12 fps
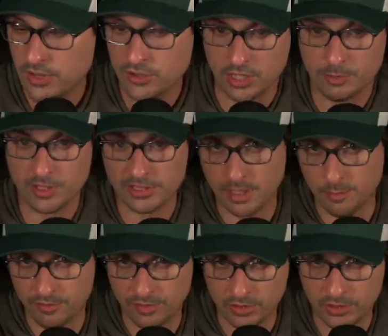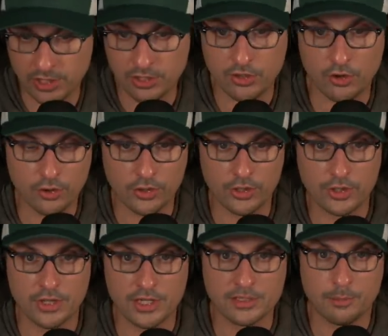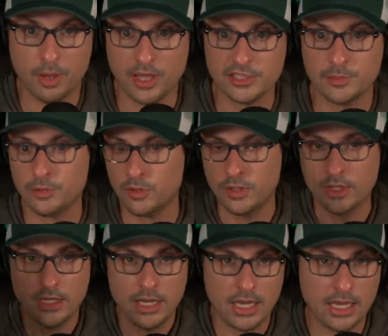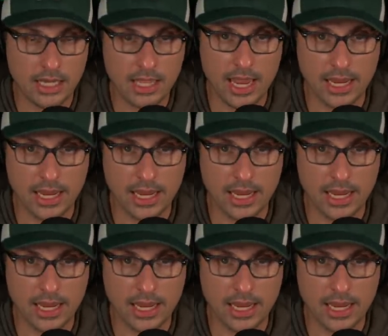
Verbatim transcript: Talked about Scum and Villainy earlier as a possible uh,